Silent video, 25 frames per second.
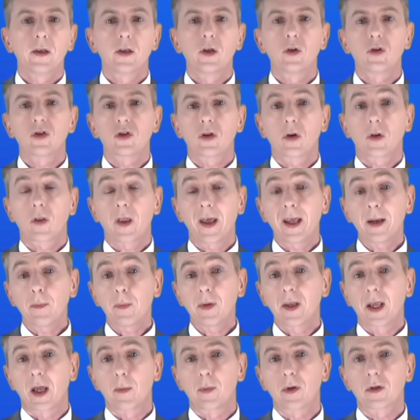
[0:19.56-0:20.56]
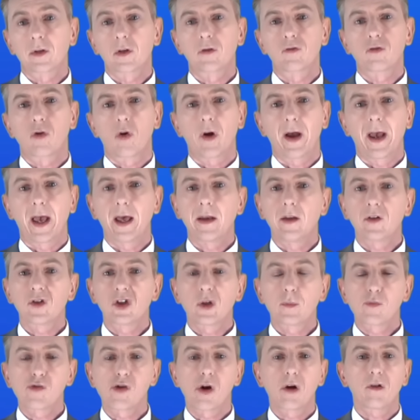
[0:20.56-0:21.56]
You should then be able to draw
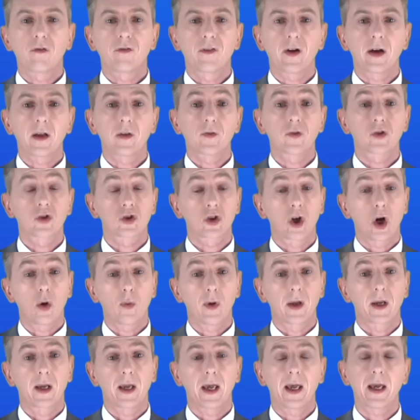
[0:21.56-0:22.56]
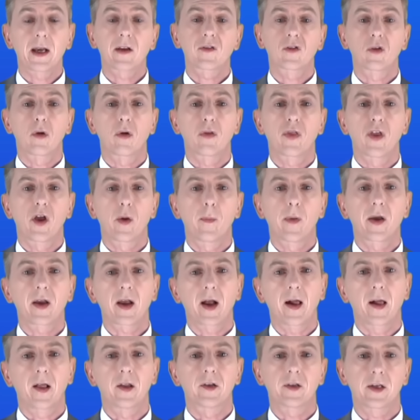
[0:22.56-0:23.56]
energy profiles showing
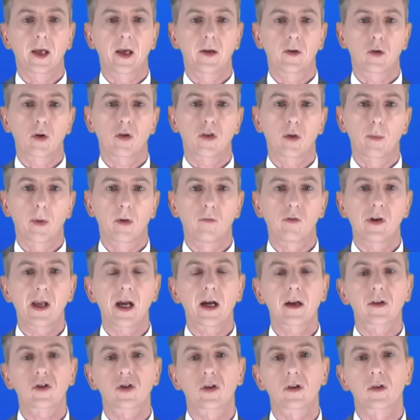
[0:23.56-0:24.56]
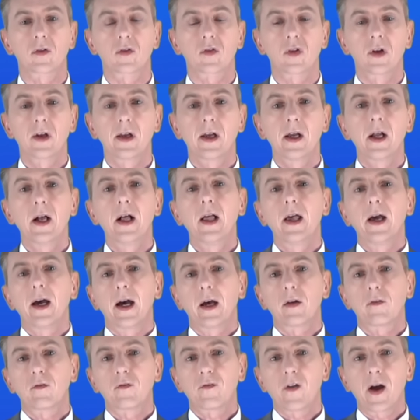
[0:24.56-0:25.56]
exothermic and endothermic reactions.
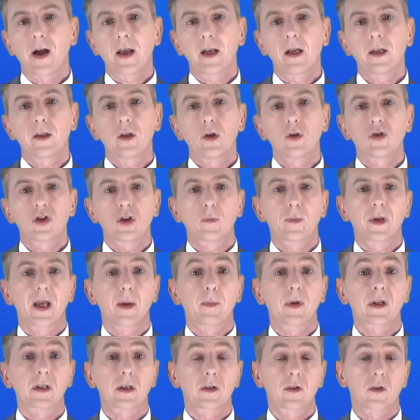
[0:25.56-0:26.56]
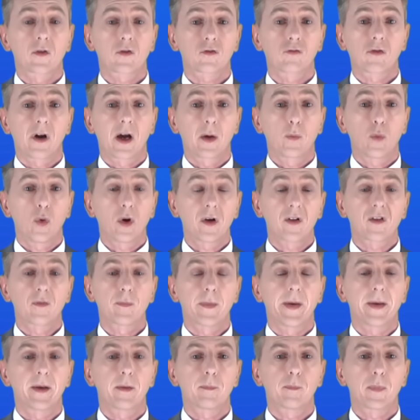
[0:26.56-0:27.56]
And finally, you should be able to describe
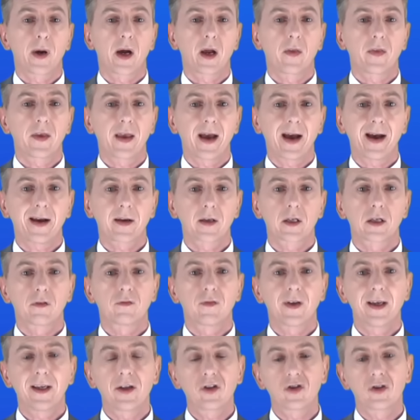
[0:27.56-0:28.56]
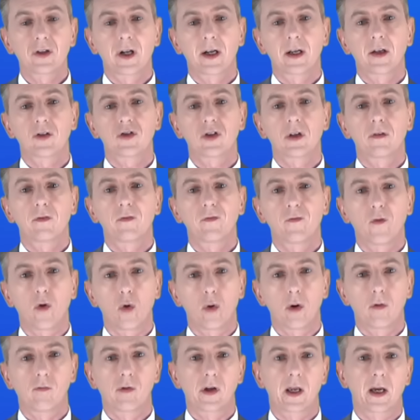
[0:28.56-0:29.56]
what's meant by the activation energy
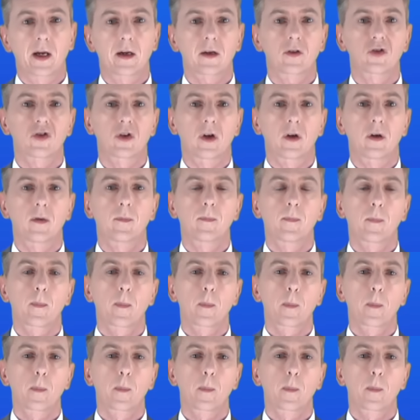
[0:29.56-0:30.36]
for a reaction.